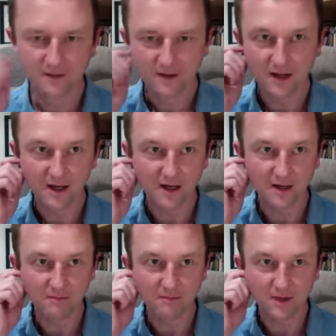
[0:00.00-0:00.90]

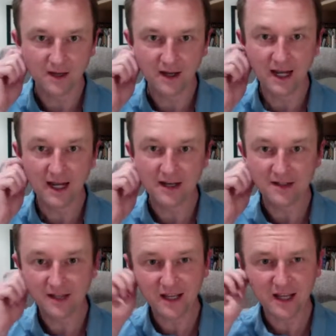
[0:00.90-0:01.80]

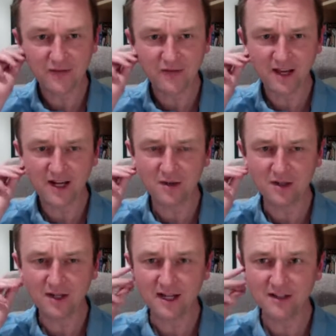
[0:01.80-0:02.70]
And if
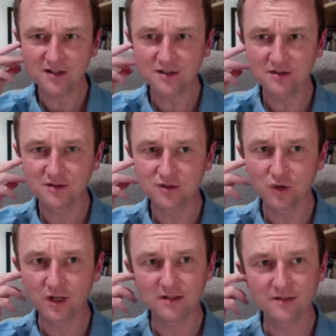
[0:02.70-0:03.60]
anyone has
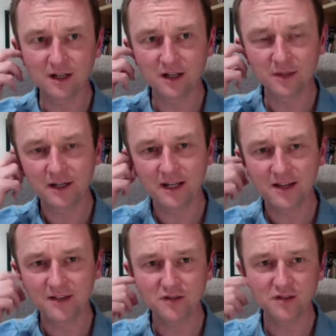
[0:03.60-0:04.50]
joined a little bit late,
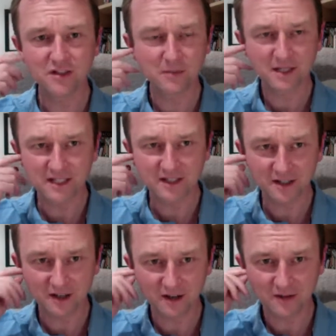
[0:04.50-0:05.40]
because I've just seen my
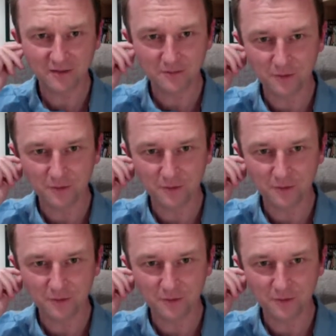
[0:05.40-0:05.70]
ticker the